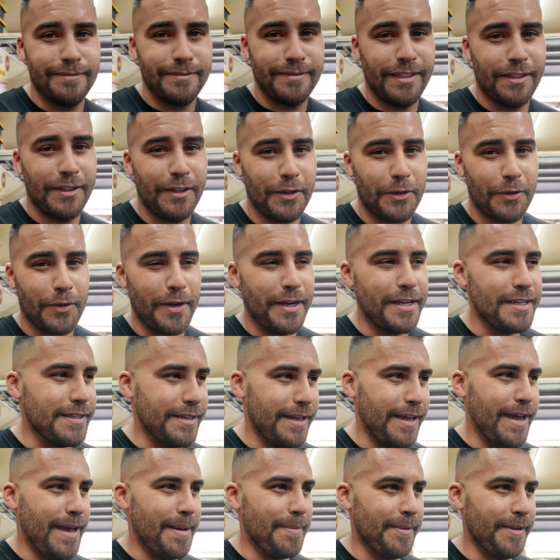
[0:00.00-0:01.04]
Nothing
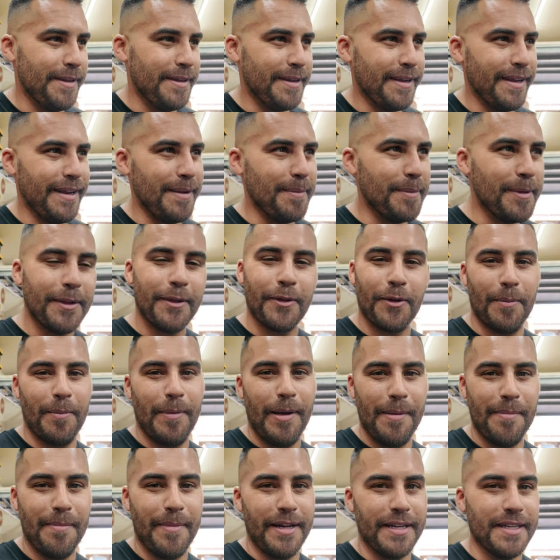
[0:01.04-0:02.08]
crazy happened. Again, I'm a little
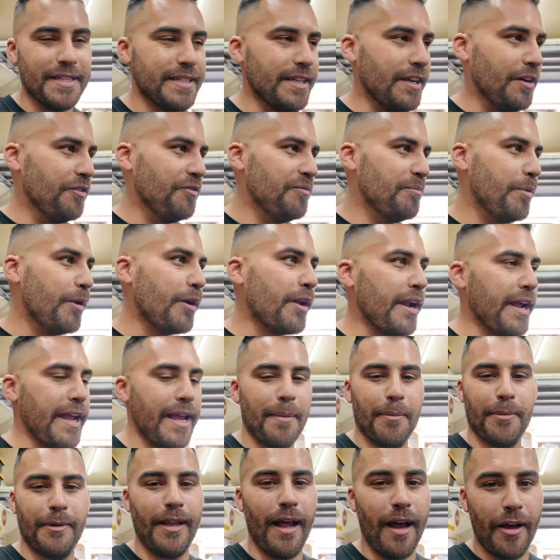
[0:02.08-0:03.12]
bummed myself, but I
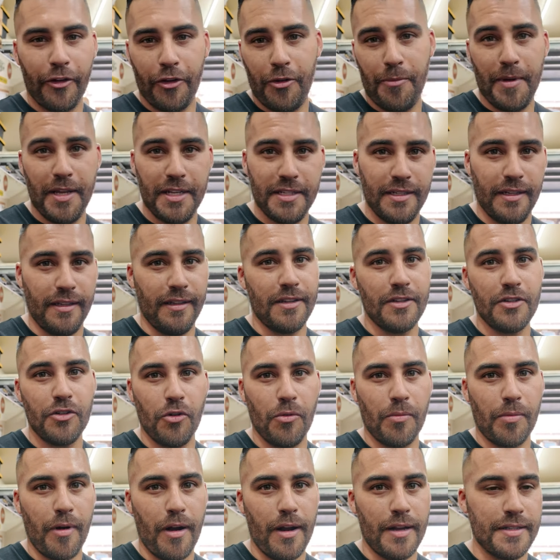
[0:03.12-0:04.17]
am documenting this
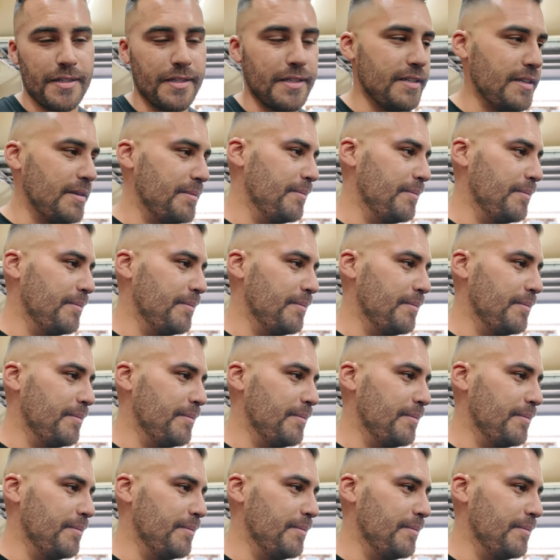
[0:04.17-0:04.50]
whole process.